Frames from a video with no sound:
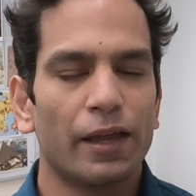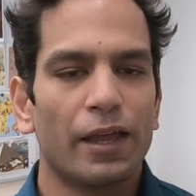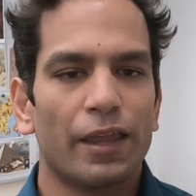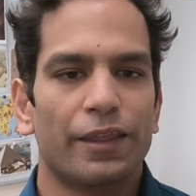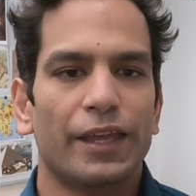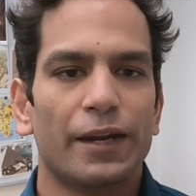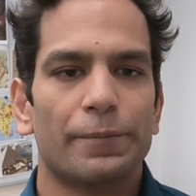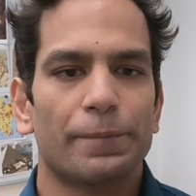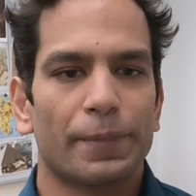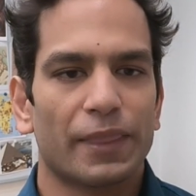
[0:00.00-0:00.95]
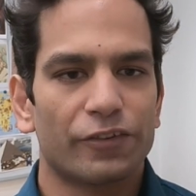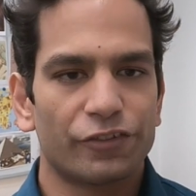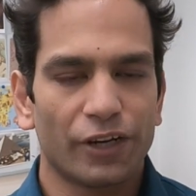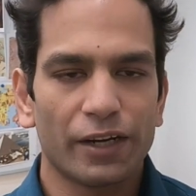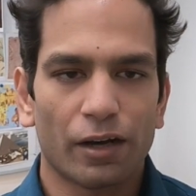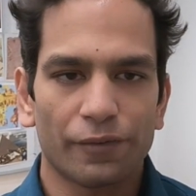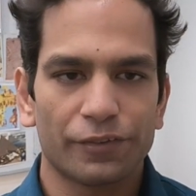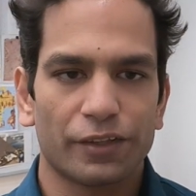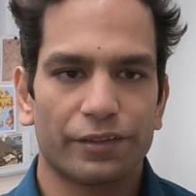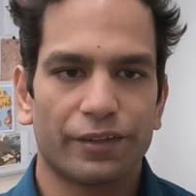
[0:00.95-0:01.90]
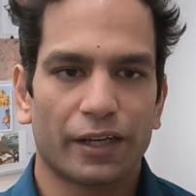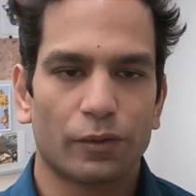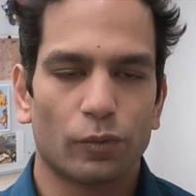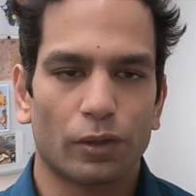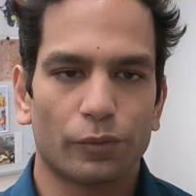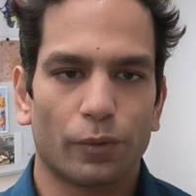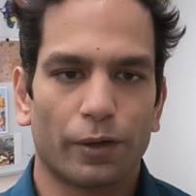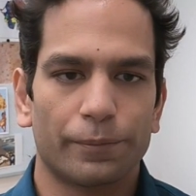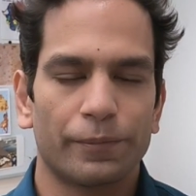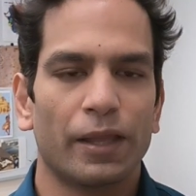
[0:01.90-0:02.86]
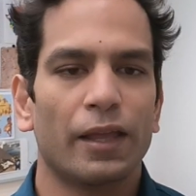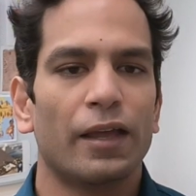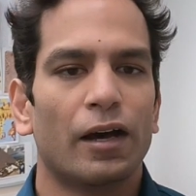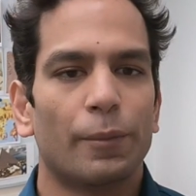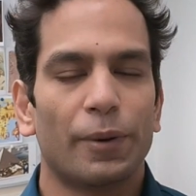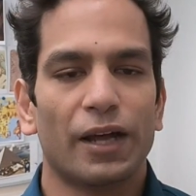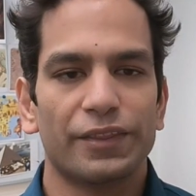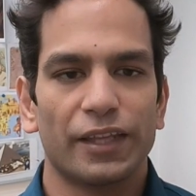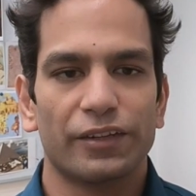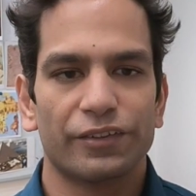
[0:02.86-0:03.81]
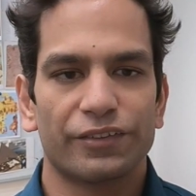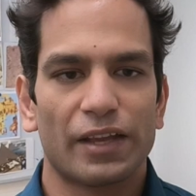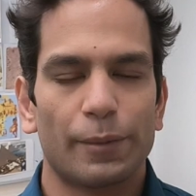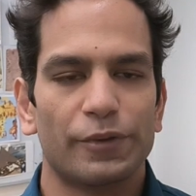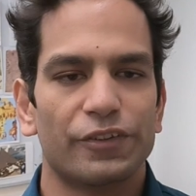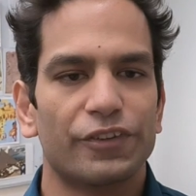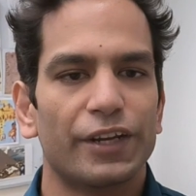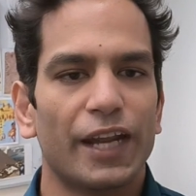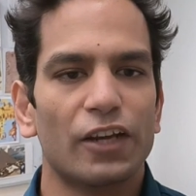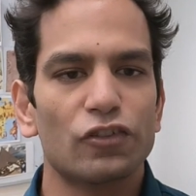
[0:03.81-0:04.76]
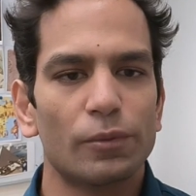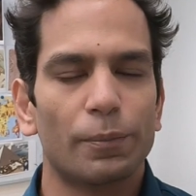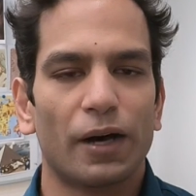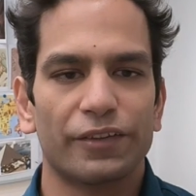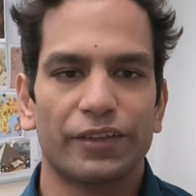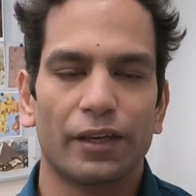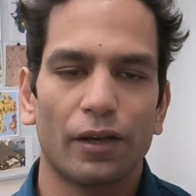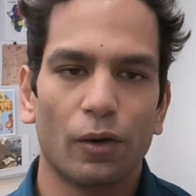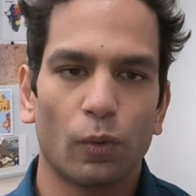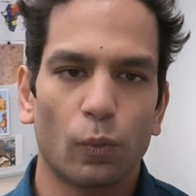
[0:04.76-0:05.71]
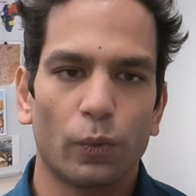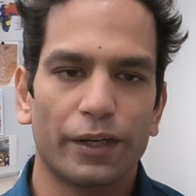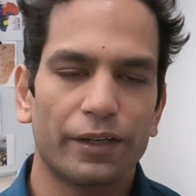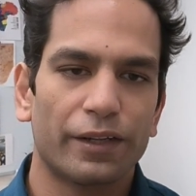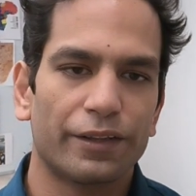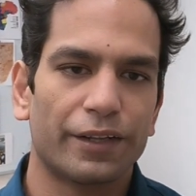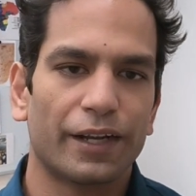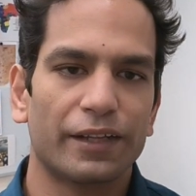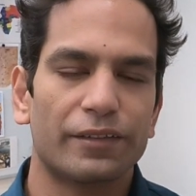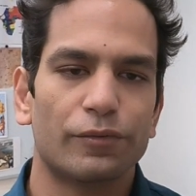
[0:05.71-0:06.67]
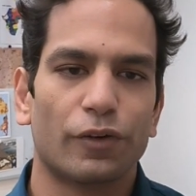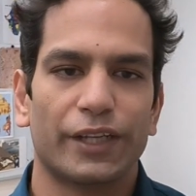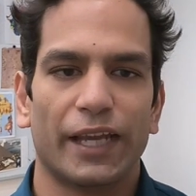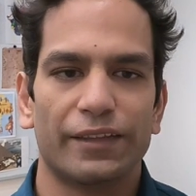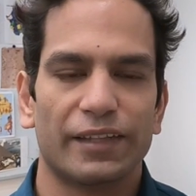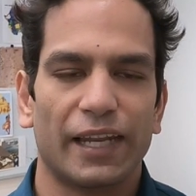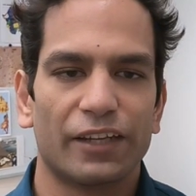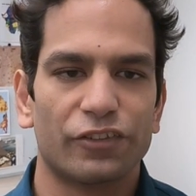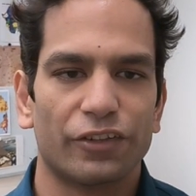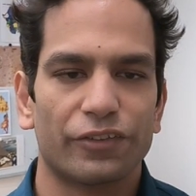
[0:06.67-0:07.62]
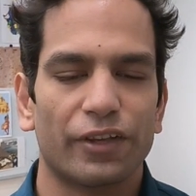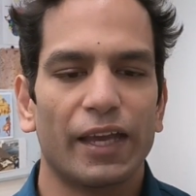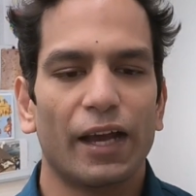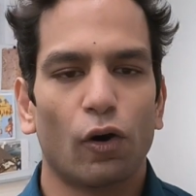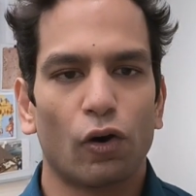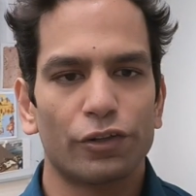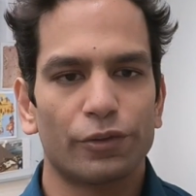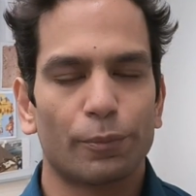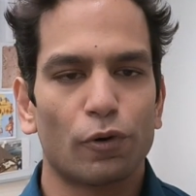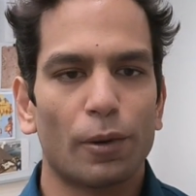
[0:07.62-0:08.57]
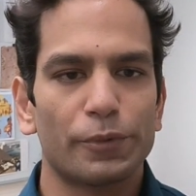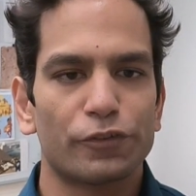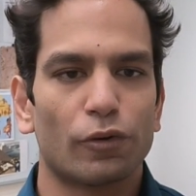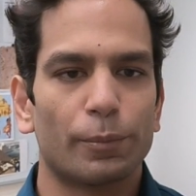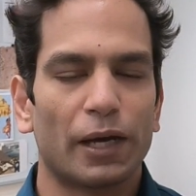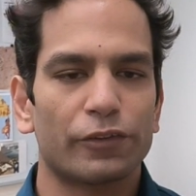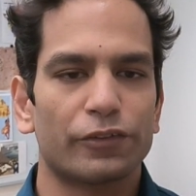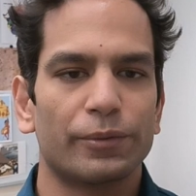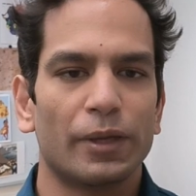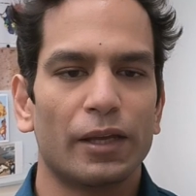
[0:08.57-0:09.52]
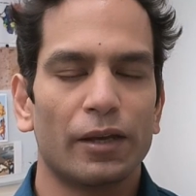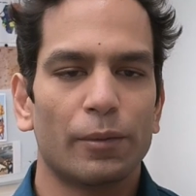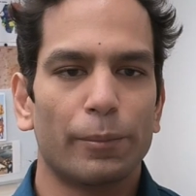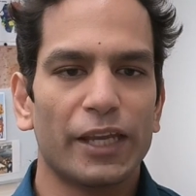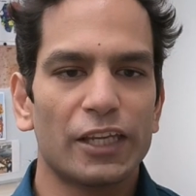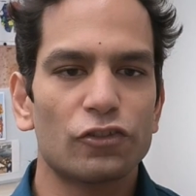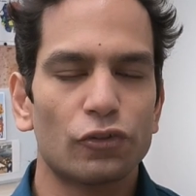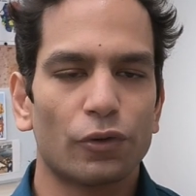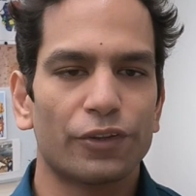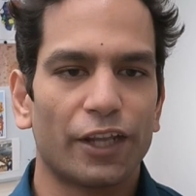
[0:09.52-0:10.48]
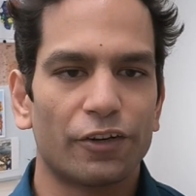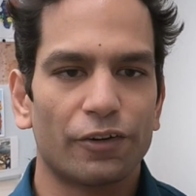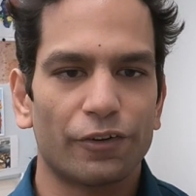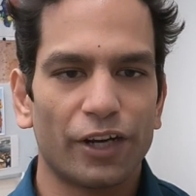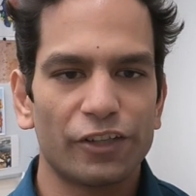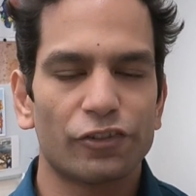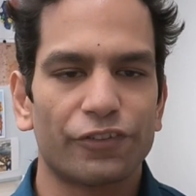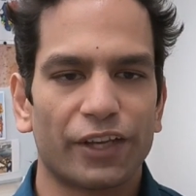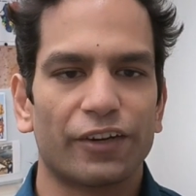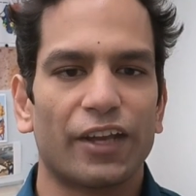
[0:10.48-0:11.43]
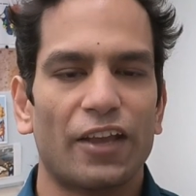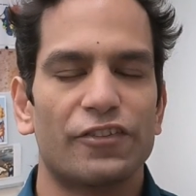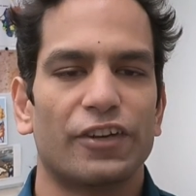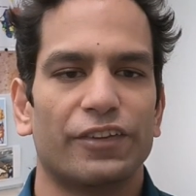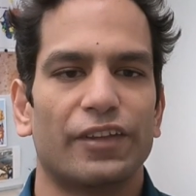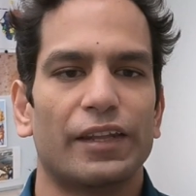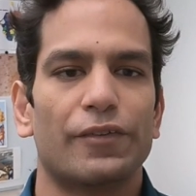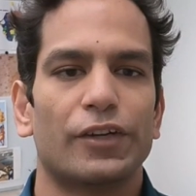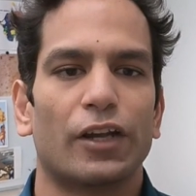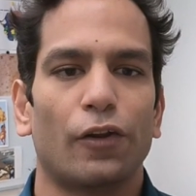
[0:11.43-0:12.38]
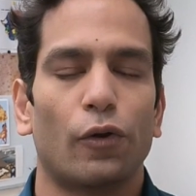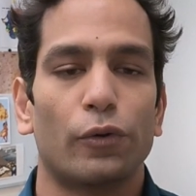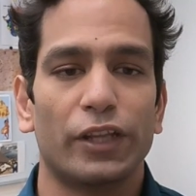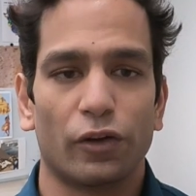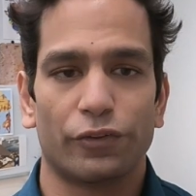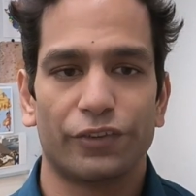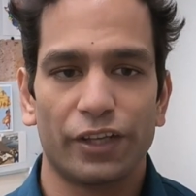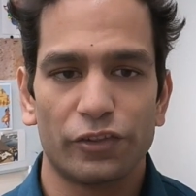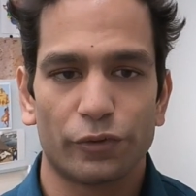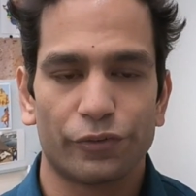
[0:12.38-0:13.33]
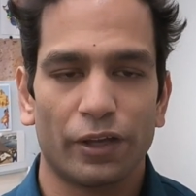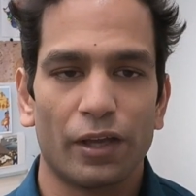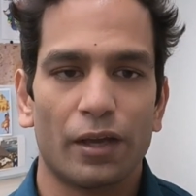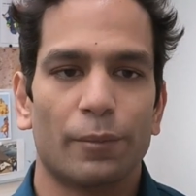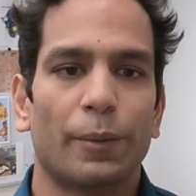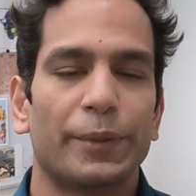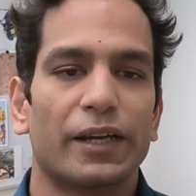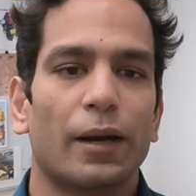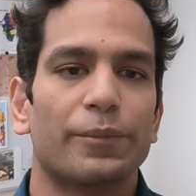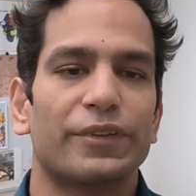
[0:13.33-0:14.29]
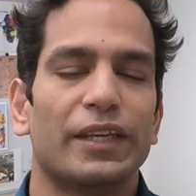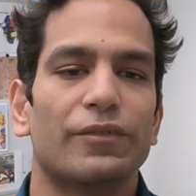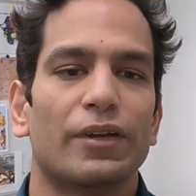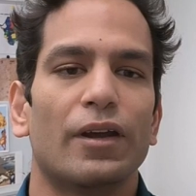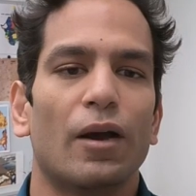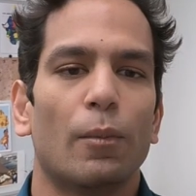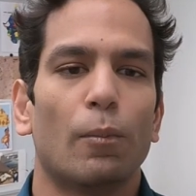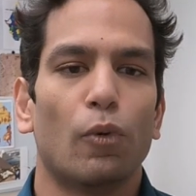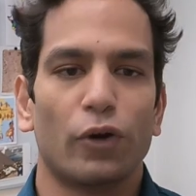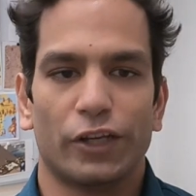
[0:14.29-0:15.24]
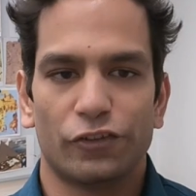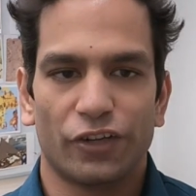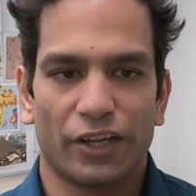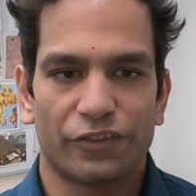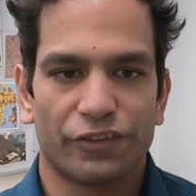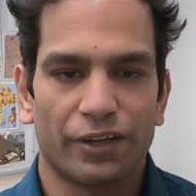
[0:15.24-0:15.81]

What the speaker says: Then, straight after the Second World War, apartheid is established. The National Party win the 1948 elections on the promise about making sure that racial segregation in South Africa not only continues, but becomes even more entrenched.